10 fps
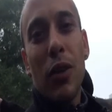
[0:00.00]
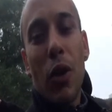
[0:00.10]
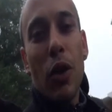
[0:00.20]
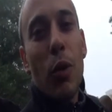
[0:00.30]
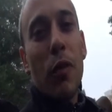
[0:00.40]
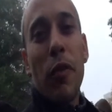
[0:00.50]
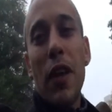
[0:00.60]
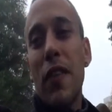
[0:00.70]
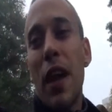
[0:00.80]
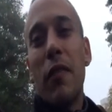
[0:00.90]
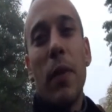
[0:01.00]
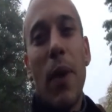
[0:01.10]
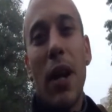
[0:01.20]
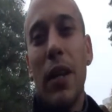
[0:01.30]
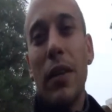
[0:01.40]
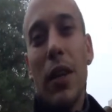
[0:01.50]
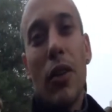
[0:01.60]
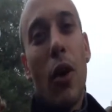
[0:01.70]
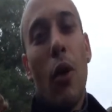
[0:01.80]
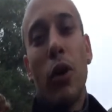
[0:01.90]
You know, you were a friend to everybody.
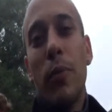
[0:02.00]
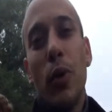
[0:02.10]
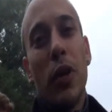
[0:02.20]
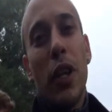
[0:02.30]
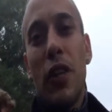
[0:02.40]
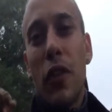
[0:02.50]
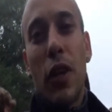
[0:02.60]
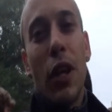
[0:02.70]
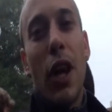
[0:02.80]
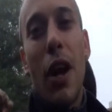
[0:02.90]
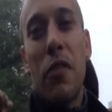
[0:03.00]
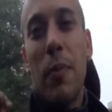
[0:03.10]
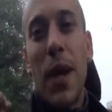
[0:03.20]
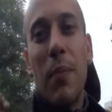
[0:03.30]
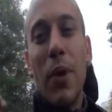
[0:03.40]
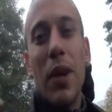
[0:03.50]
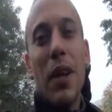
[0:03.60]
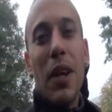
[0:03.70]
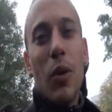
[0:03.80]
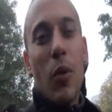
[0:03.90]
The whole community took a loss, man,
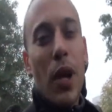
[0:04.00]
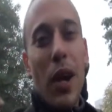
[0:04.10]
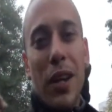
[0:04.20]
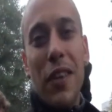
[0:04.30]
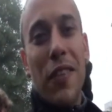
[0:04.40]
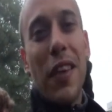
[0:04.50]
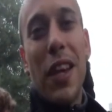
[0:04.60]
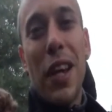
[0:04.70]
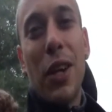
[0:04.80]
but we're not going to sit